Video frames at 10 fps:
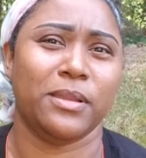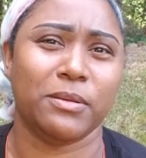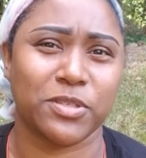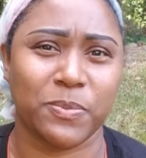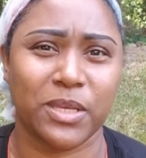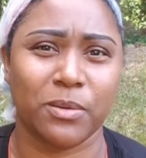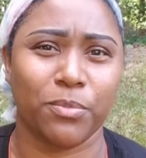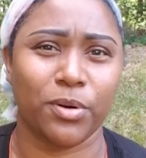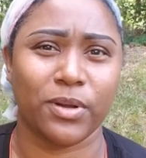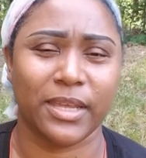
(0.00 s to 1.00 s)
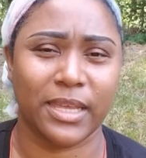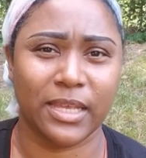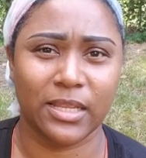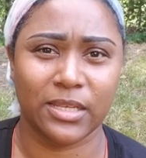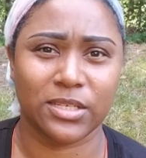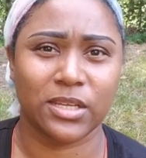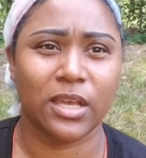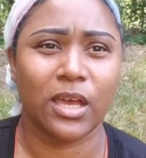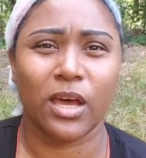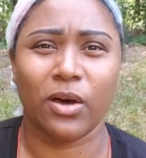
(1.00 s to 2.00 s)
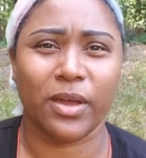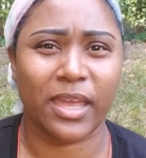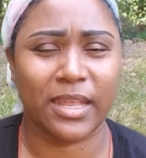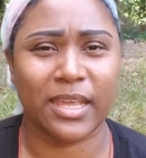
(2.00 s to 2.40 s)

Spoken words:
them speaking broken English. Okay,